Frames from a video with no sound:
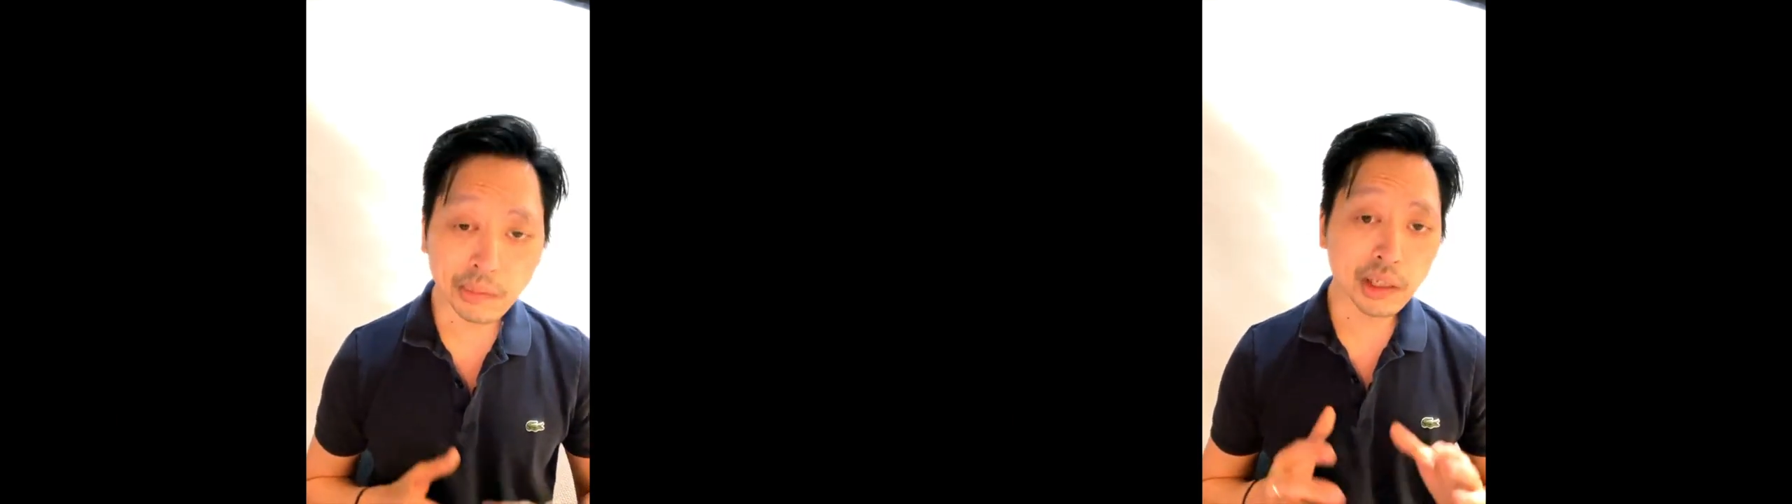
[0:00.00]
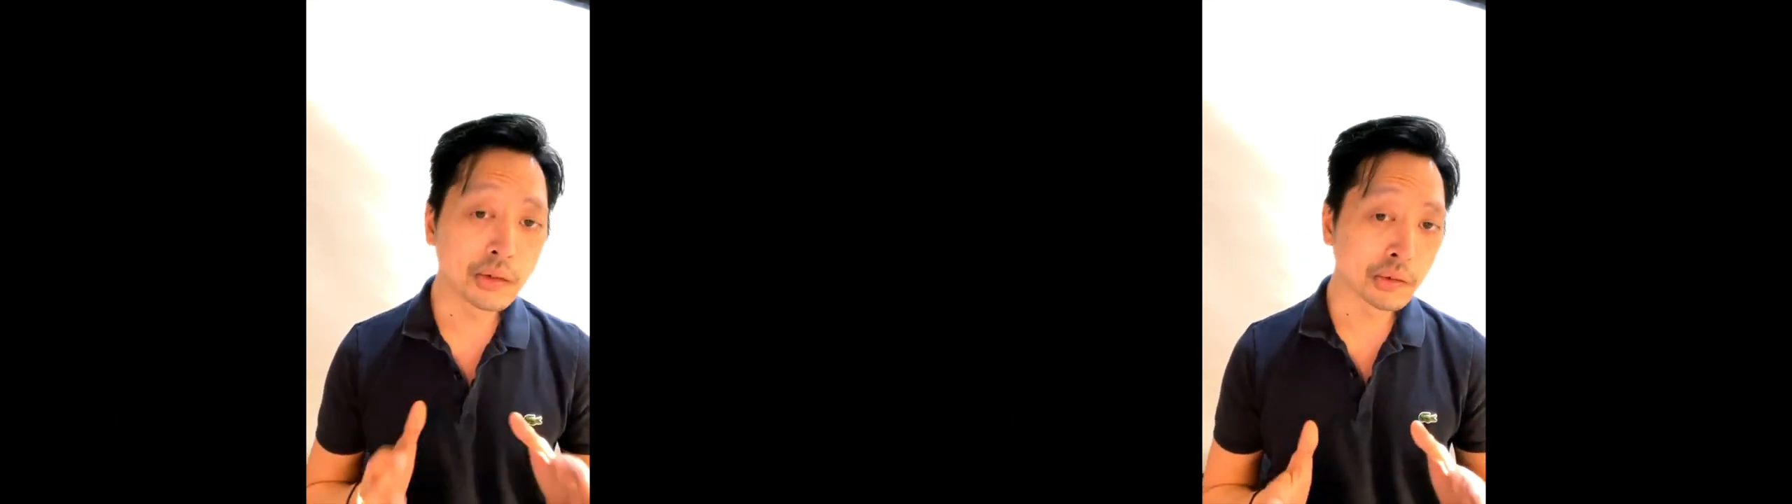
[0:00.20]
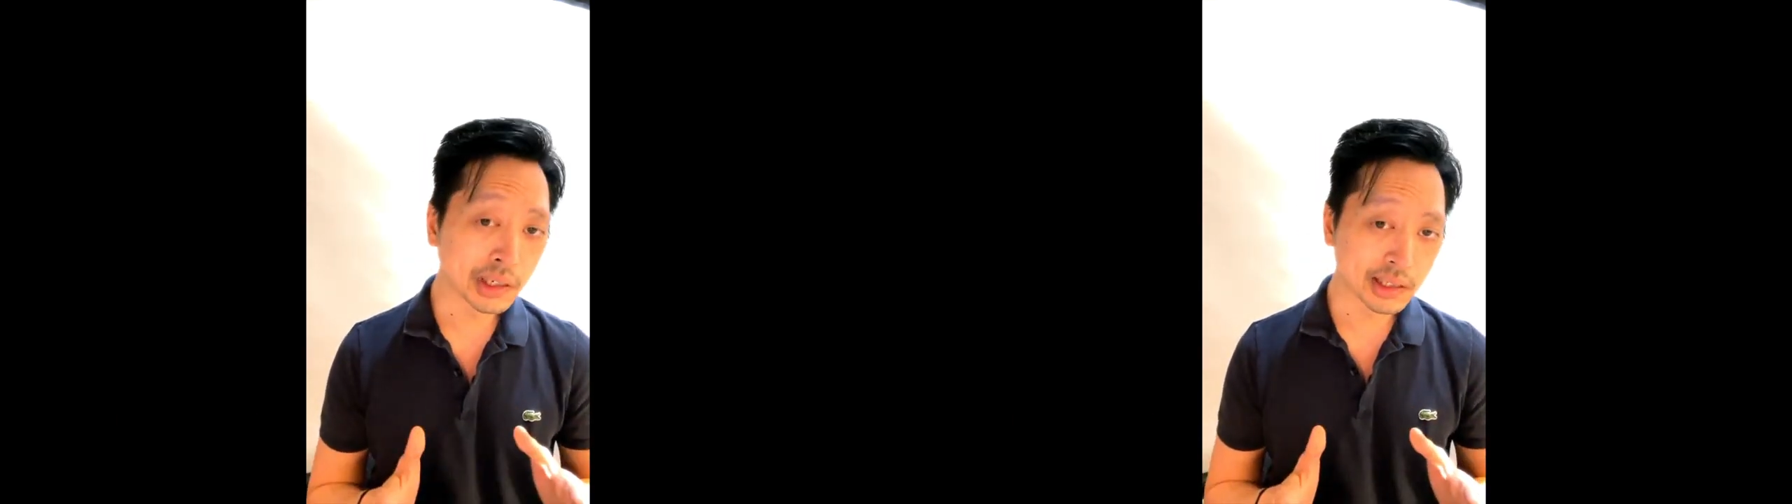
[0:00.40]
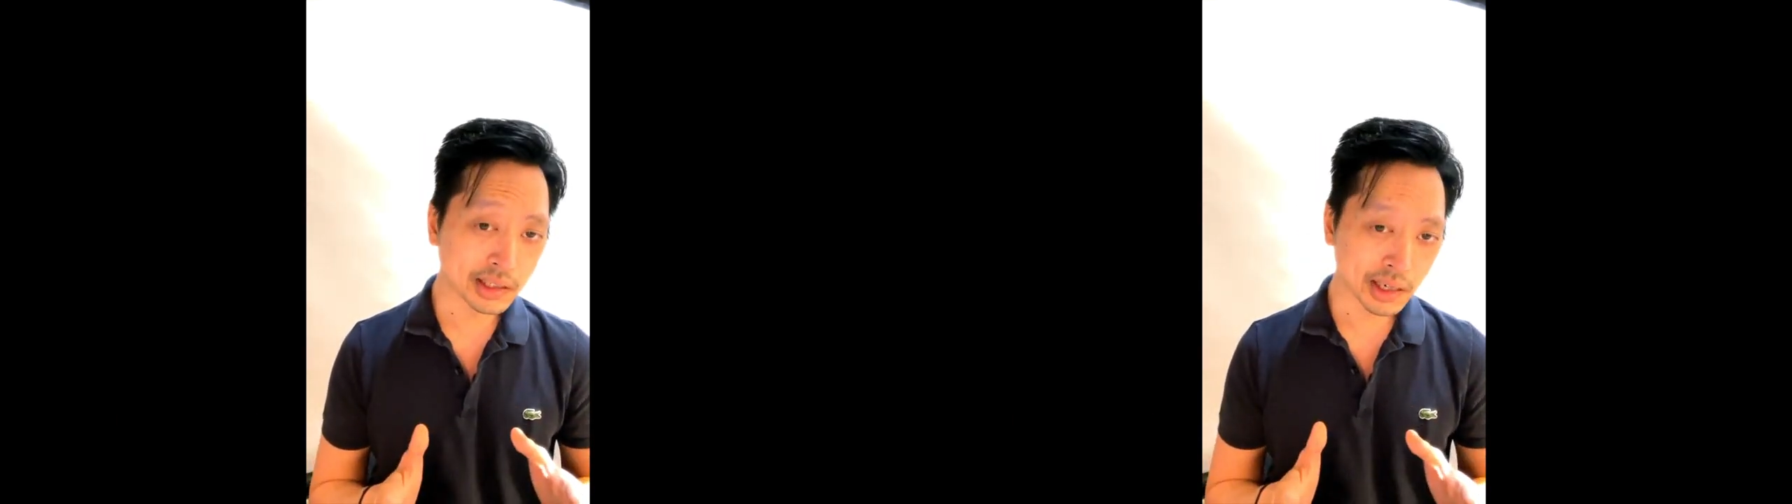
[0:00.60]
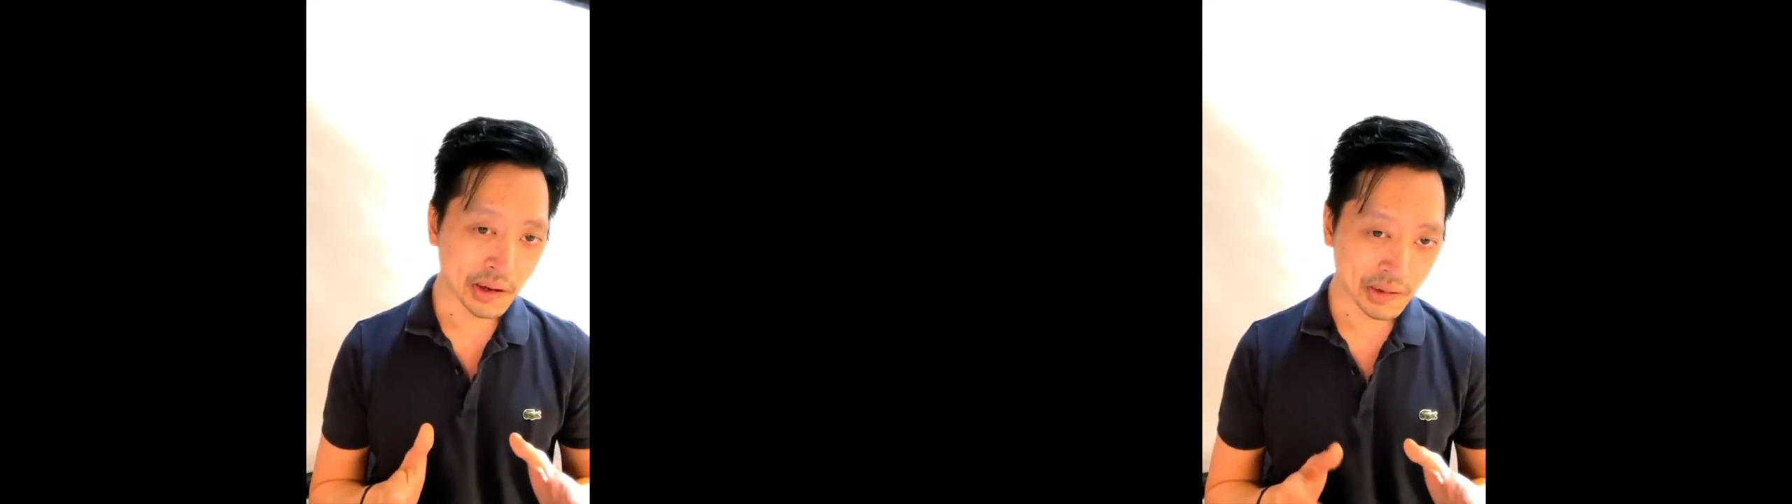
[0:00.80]
gonna read it
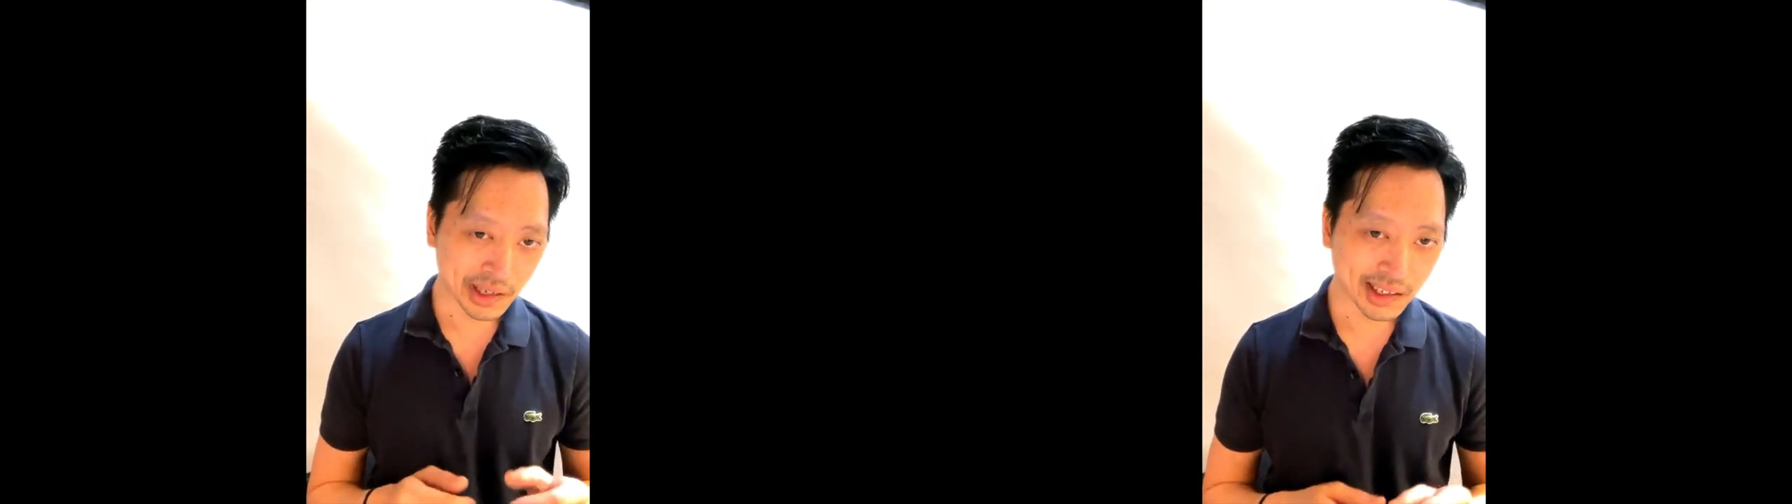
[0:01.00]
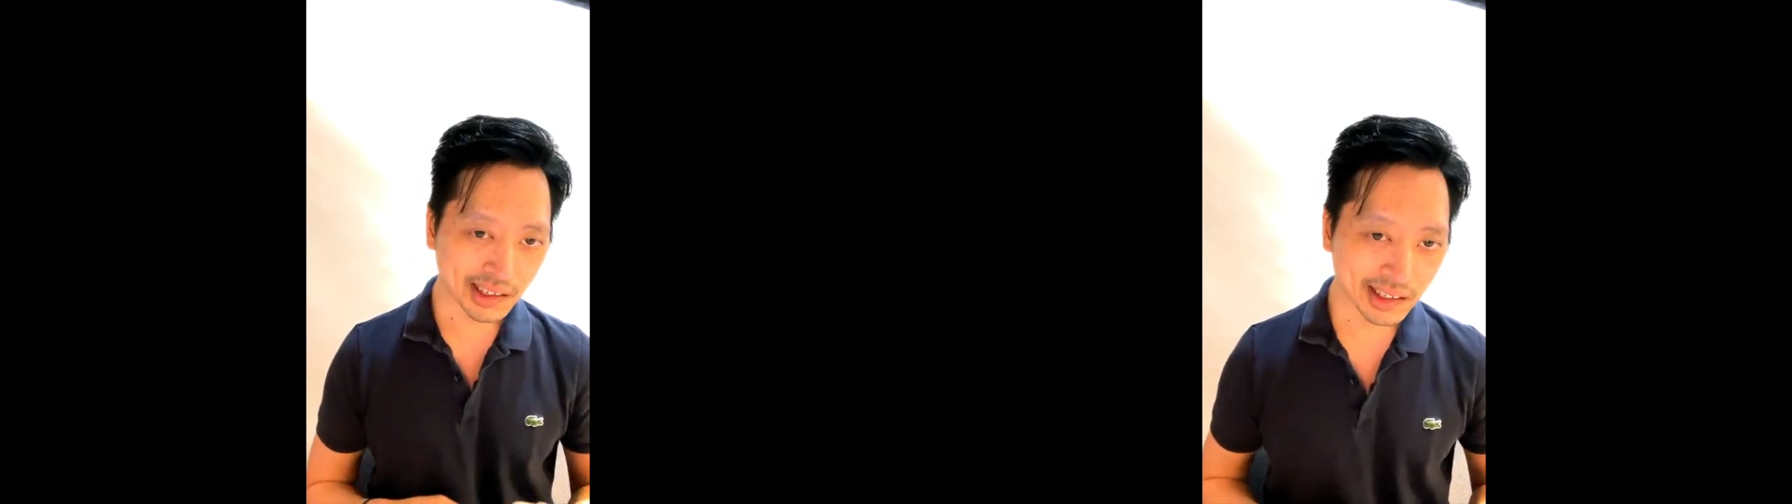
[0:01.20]
slowly.